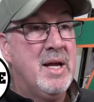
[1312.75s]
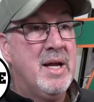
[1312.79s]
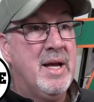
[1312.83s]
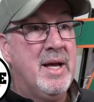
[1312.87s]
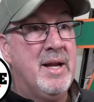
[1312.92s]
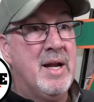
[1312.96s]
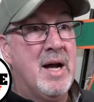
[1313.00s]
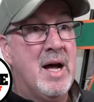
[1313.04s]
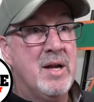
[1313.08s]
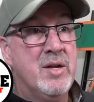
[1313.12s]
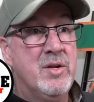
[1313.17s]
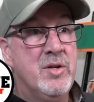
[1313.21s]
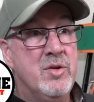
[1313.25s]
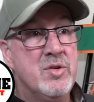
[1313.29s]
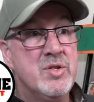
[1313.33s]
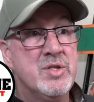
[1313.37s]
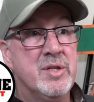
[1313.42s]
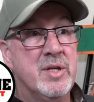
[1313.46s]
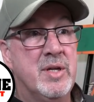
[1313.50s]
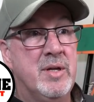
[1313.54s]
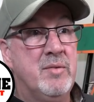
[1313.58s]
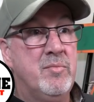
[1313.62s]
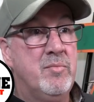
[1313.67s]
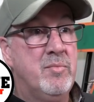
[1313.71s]
And I'd
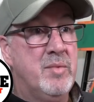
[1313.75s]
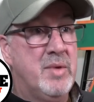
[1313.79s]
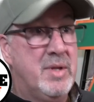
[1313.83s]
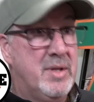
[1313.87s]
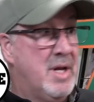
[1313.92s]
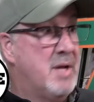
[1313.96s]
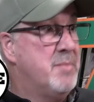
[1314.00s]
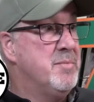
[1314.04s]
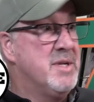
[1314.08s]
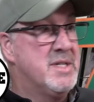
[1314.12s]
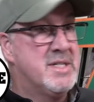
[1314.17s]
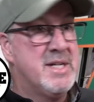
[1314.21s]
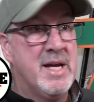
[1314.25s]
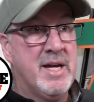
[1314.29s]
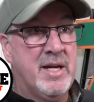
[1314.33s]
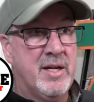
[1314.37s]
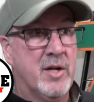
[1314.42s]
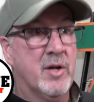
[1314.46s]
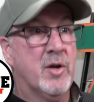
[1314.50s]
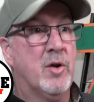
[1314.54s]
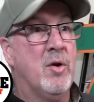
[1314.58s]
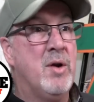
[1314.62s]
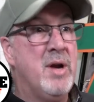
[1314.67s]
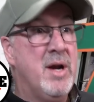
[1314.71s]
usually, they'd be
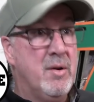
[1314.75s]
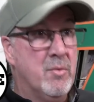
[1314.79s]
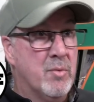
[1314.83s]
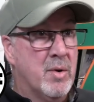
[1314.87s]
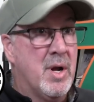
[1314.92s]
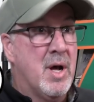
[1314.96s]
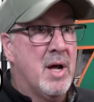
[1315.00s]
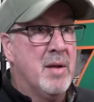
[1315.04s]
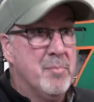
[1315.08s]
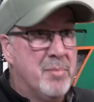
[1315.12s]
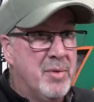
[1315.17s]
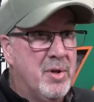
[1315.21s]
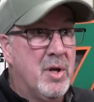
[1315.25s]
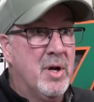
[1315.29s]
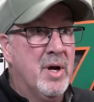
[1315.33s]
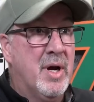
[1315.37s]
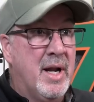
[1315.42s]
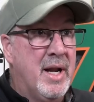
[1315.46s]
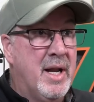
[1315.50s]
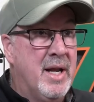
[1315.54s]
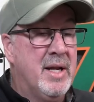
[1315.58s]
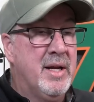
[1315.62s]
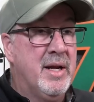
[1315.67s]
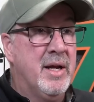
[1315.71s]
taking the green when I am
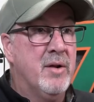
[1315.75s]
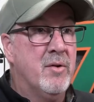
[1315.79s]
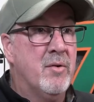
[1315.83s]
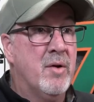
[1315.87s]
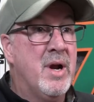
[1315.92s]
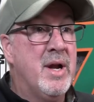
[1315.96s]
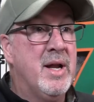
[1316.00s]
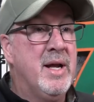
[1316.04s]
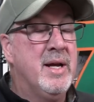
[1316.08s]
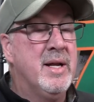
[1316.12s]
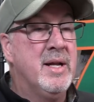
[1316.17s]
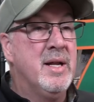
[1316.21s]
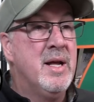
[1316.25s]
it in, getting ready.